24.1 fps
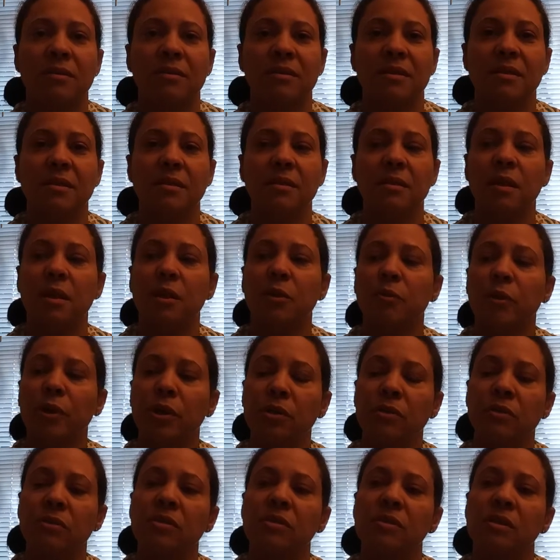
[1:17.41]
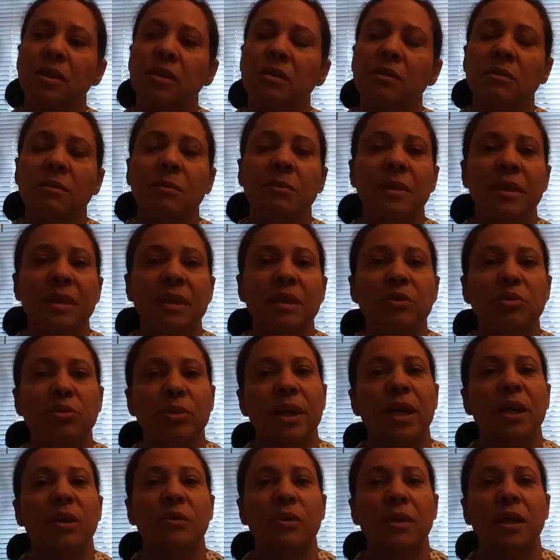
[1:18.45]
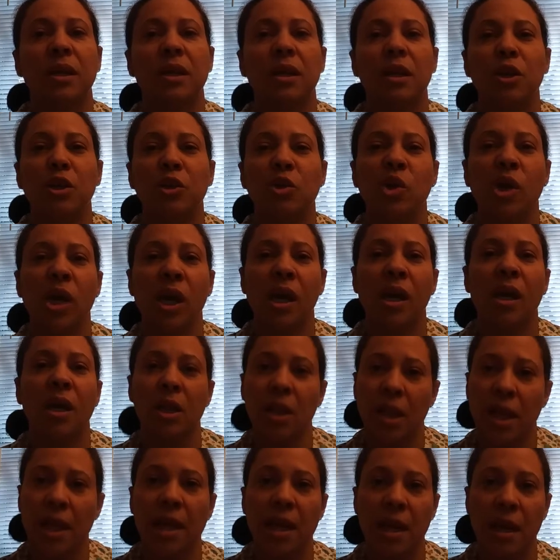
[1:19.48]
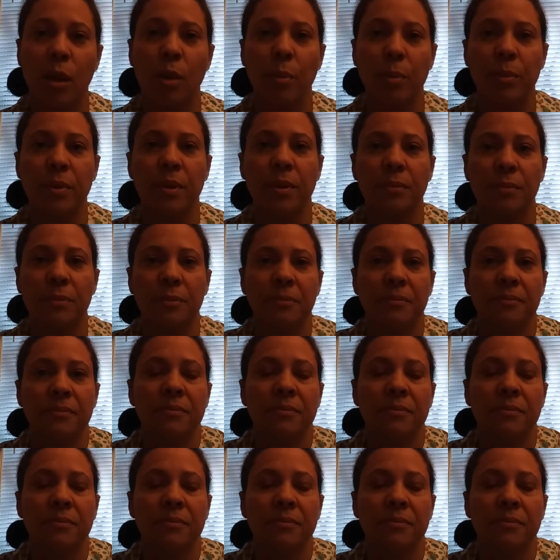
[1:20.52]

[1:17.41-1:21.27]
It's like when you're seeing somebody drowning and you can't help them.